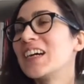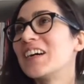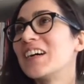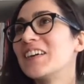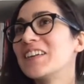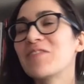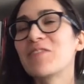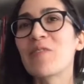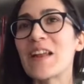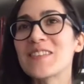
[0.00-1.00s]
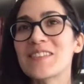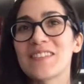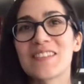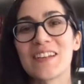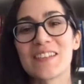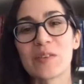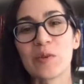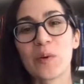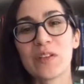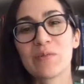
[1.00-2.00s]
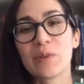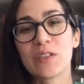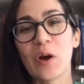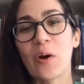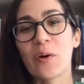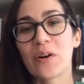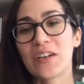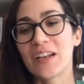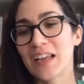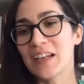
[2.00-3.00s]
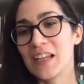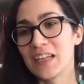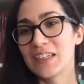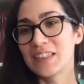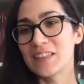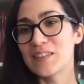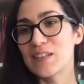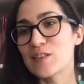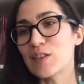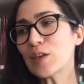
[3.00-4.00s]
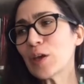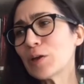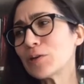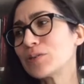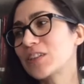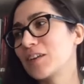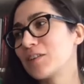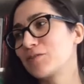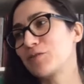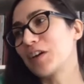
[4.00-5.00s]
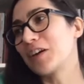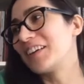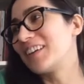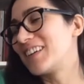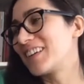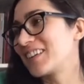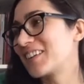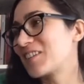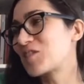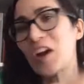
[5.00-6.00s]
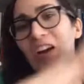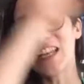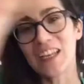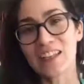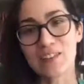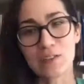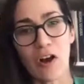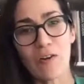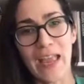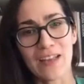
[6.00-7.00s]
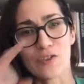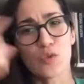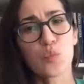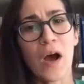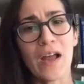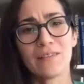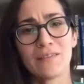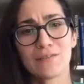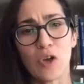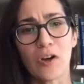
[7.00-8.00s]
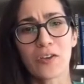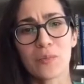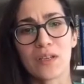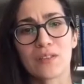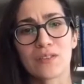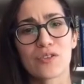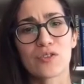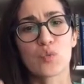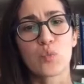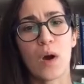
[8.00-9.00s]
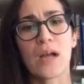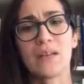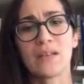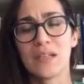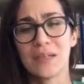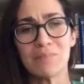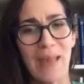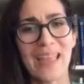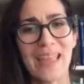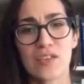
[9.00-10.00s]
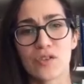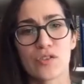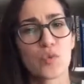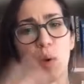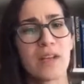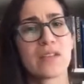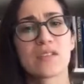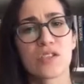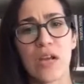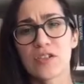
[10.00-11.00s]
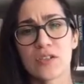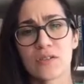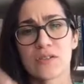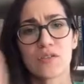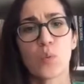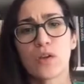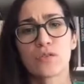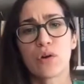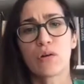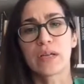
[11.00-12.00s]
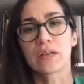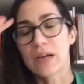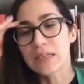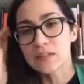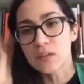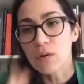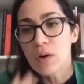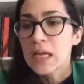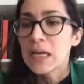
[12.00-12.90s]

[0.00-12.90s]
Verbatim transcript: uh, even Renaissance studies who will will go on like this this huge kind of uh, journey to locate just one document or just one page or just one illustration or just one drawing, right? So